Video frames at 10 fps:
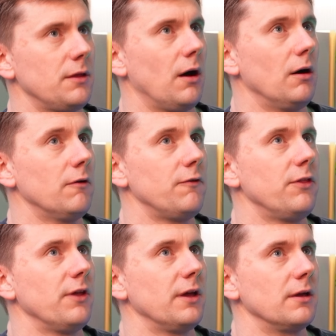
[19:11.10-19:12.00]
I often
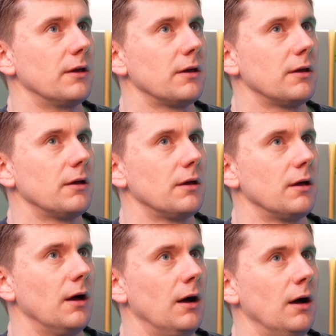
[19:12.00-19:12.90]
think
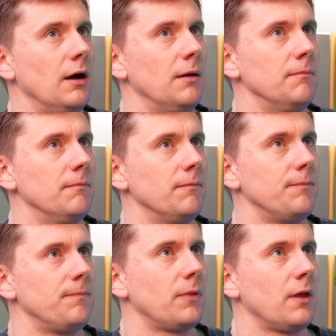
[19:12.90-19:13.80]
as
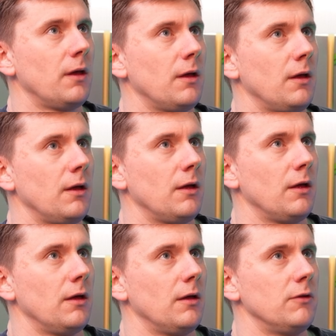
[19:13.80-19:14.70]

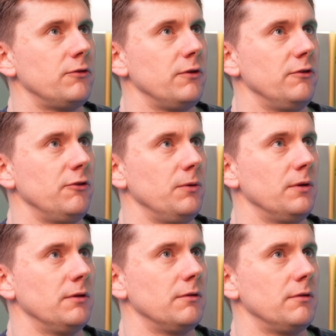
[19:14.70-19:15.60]
soon as you
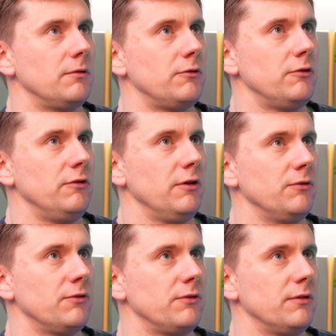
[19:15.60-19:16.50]

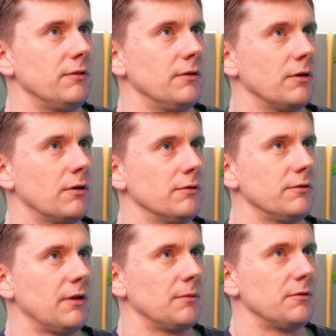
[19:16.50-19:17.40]
introduce the
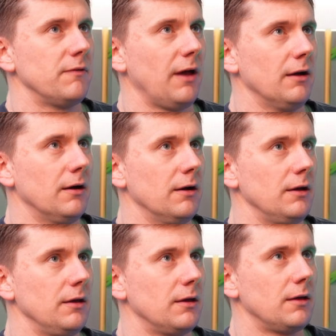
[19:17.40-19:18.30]
concept of
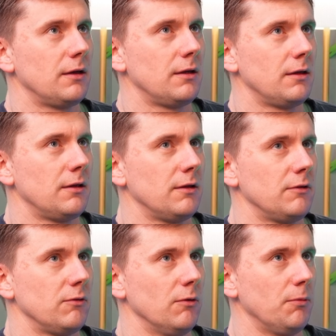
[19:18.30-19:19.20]
AI
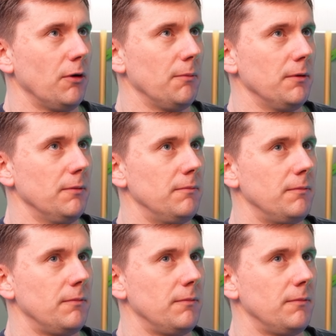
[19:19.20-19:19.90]
to a problem,